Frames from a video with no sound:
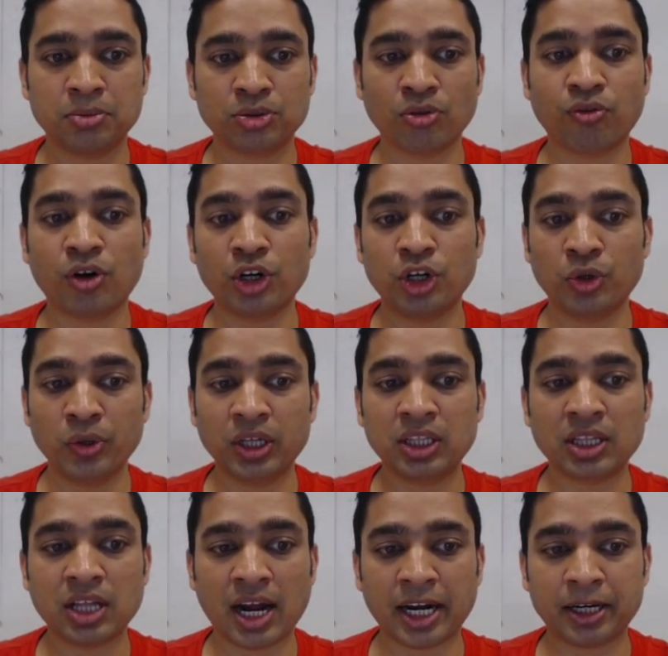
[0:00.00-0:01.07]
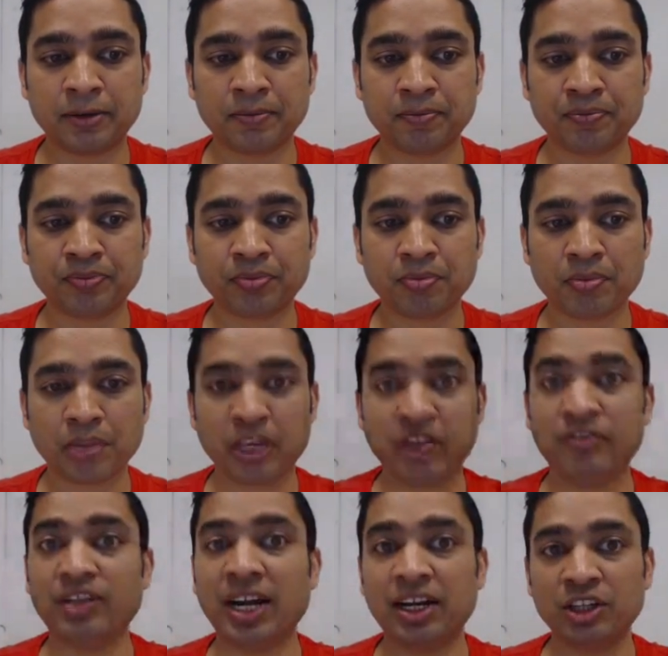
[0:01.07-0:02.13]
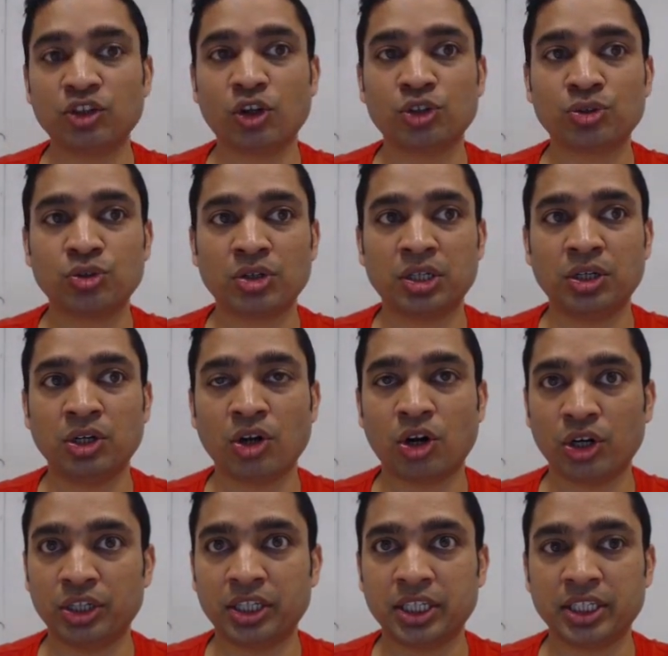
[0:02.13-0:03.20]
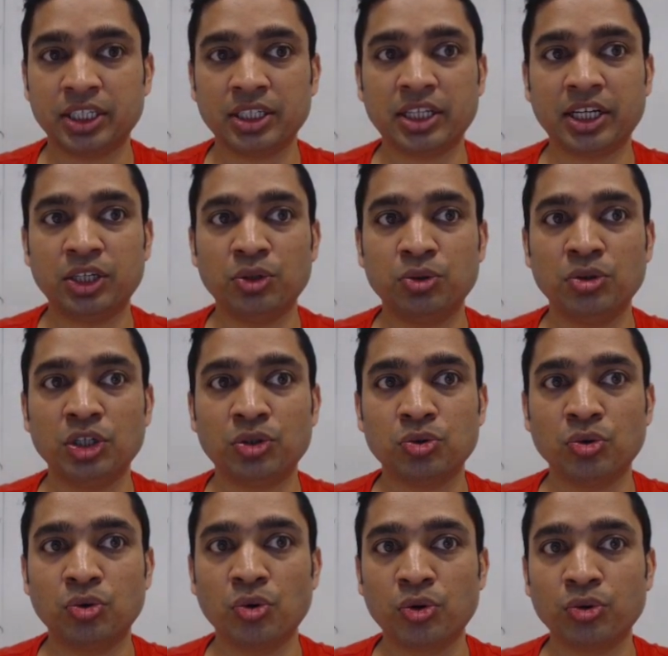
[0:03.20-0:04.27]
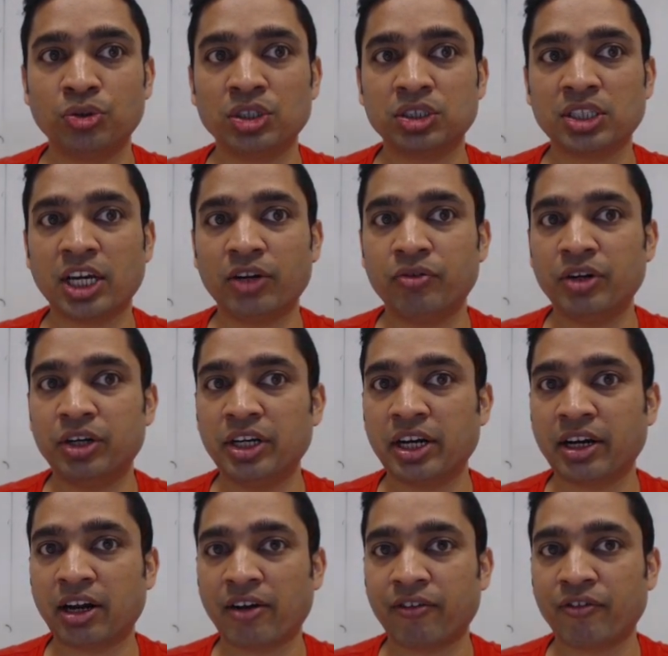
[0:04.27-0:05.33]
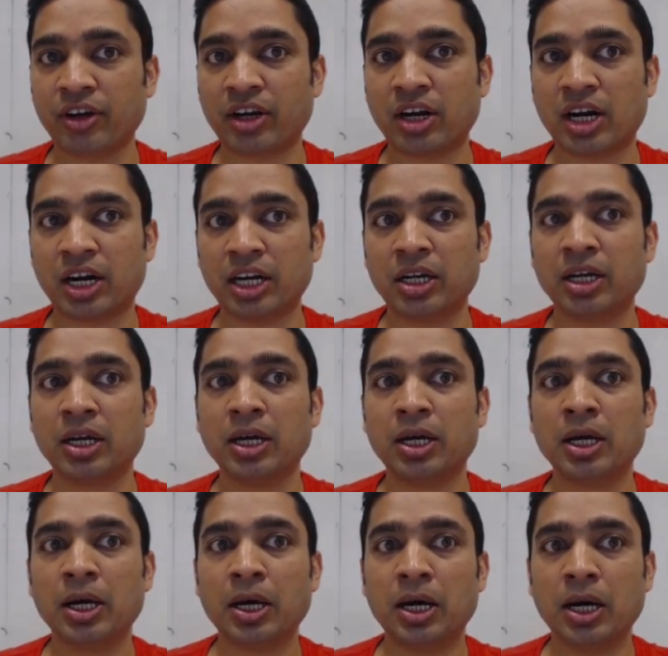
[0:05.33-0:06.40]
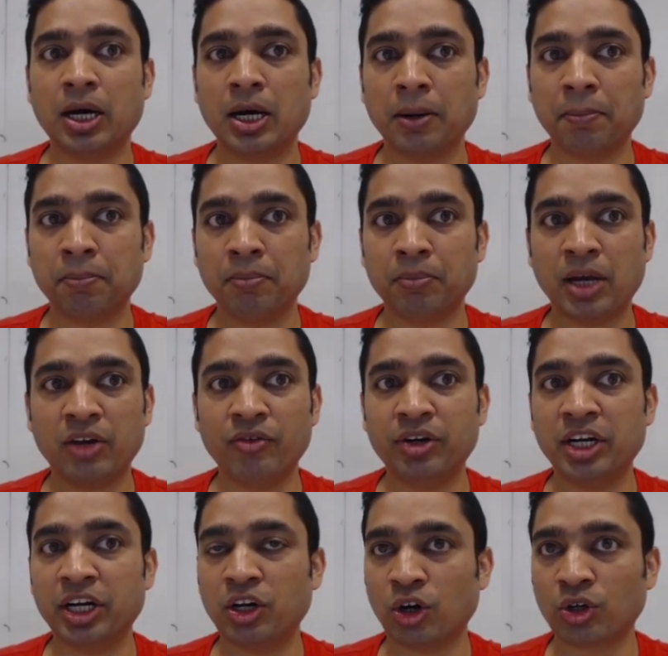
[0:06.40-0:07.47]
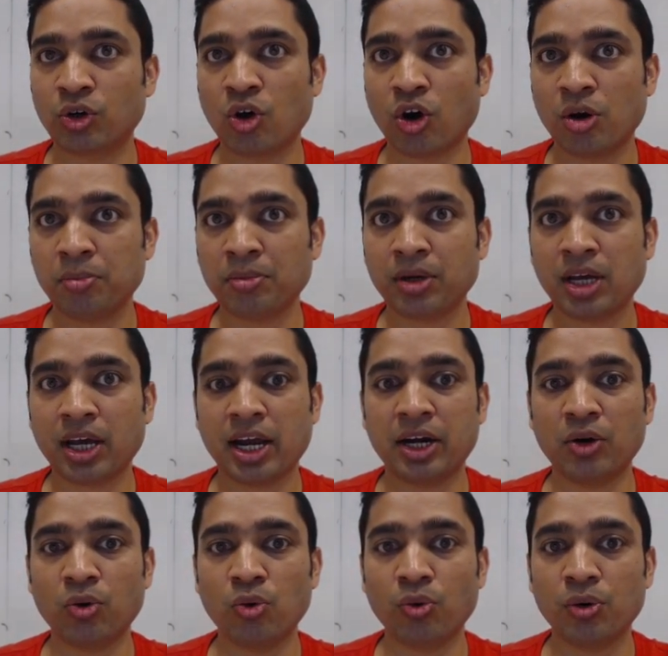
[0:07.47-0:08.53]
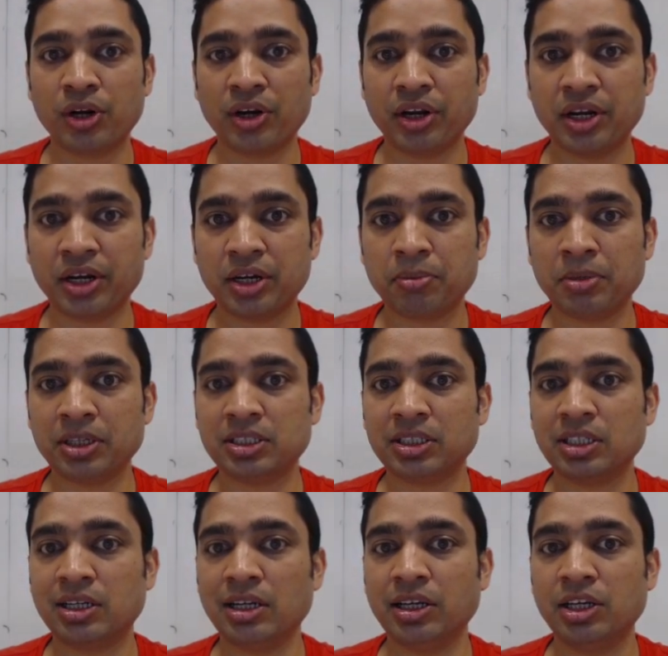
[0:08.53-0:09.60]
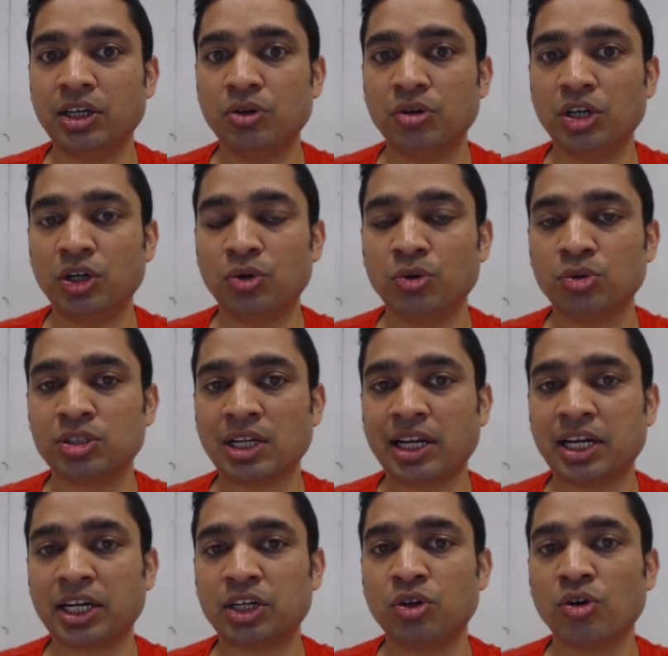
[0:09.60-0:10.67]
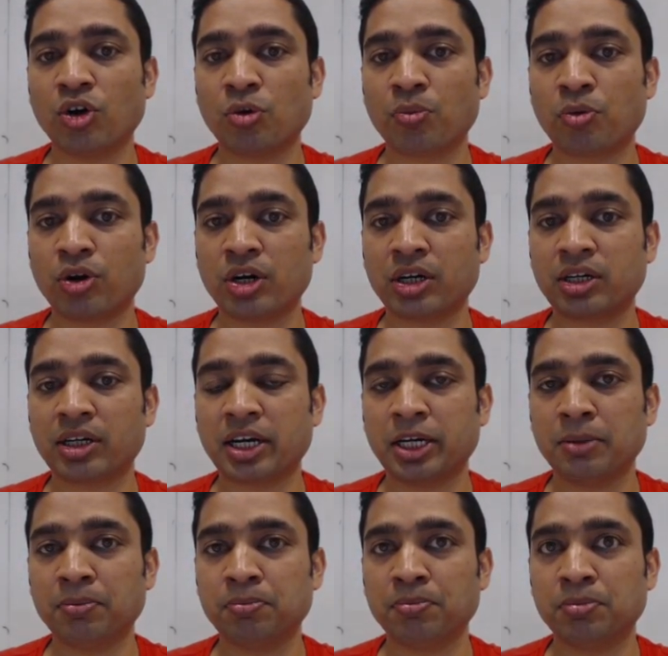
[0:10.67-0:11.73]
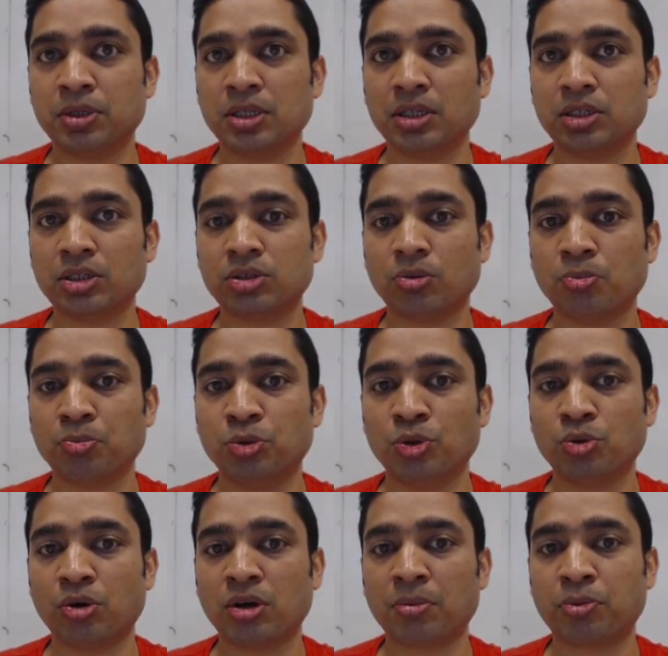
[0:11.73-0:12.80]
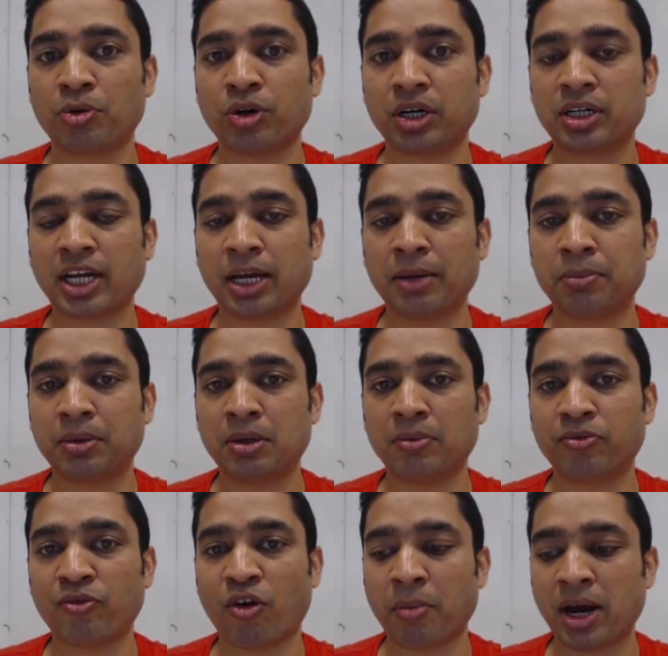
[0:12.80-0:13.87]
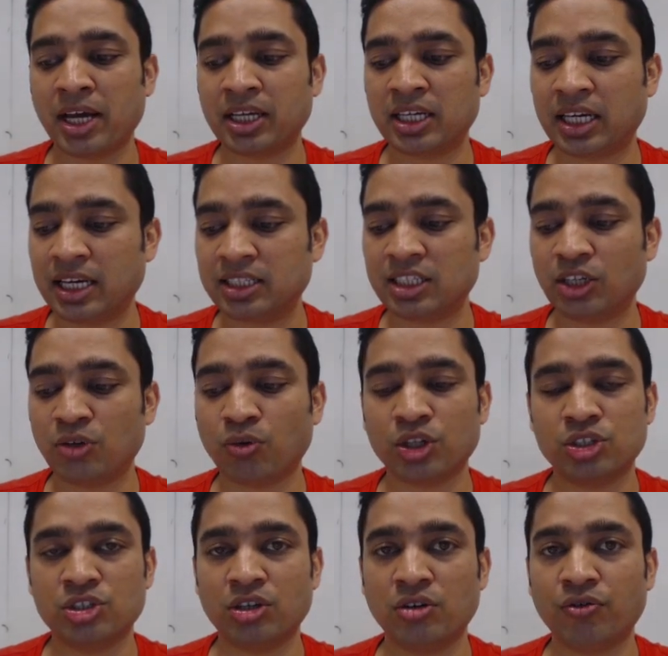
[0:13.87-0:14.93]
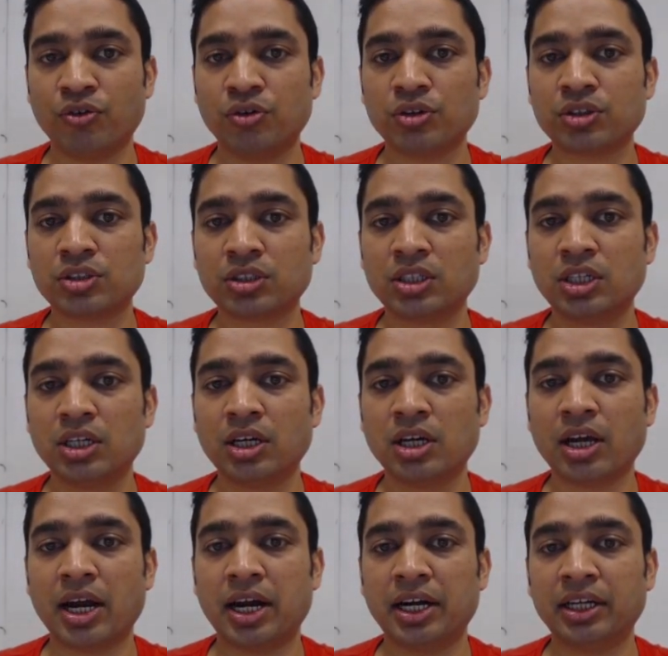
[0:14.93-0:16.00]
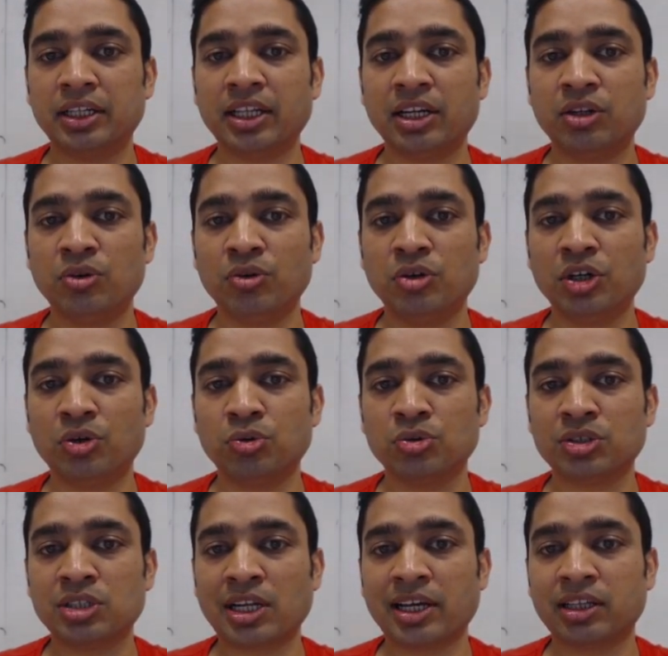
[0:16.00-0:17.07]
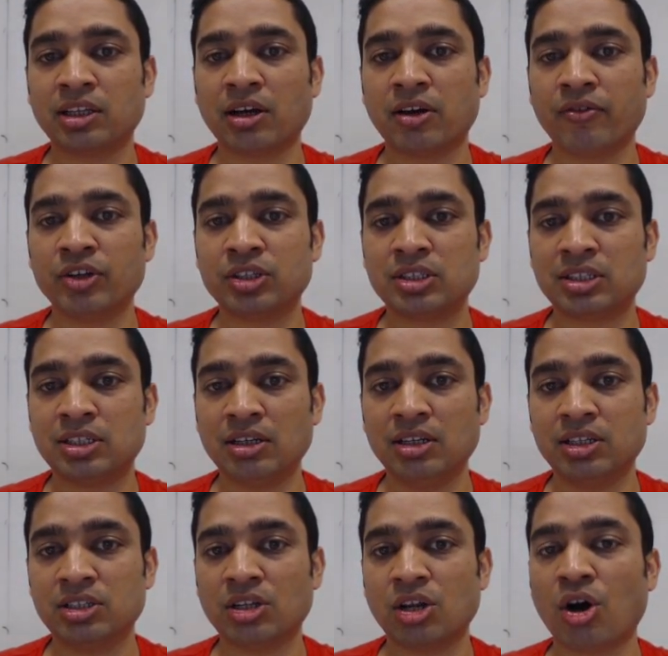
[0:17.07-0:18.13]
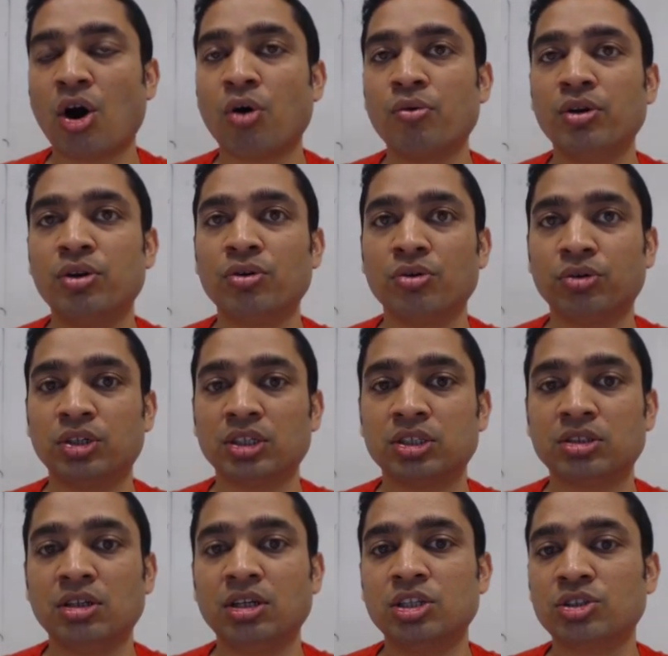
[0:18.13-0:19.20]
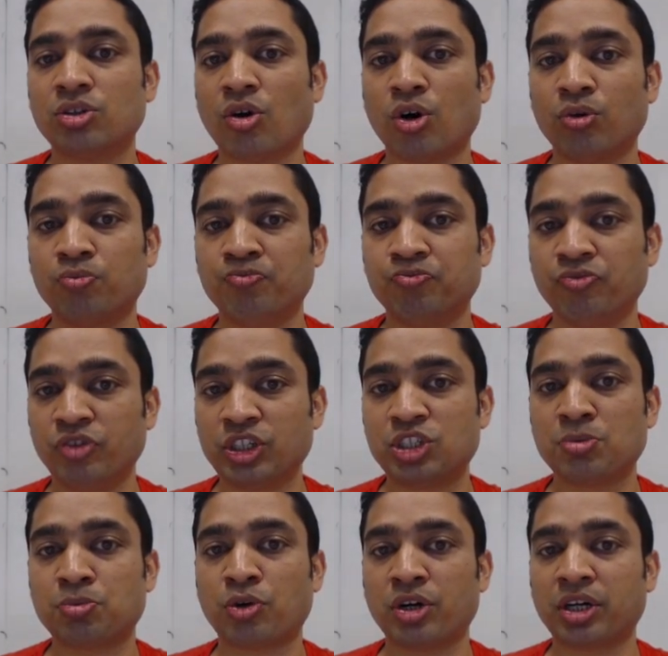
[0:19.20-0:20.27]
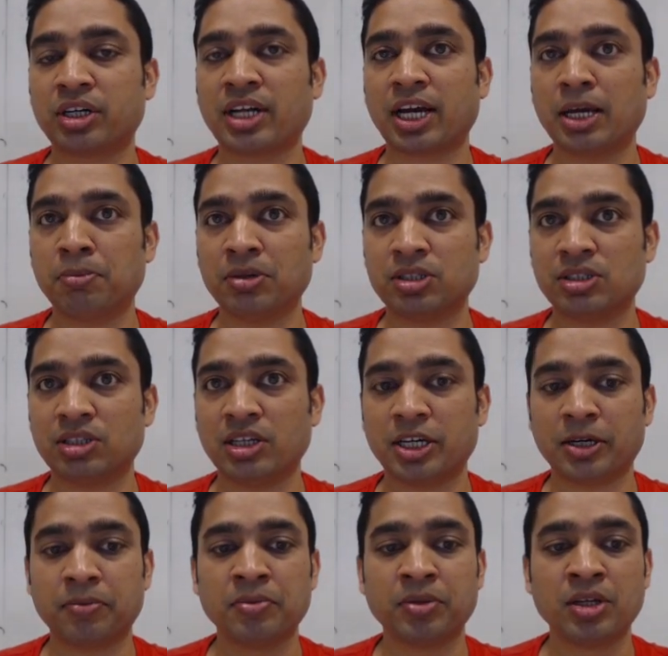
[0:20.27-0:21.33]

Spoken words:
So for doing that, if that is also not done, then you need to go to this NVIDIA graphic card, nvidia.com, and over here basically you need to select your product type. So your product type, for my case it was GeForce, and then you need to select the which series. Now how will you know the series or which product type is there?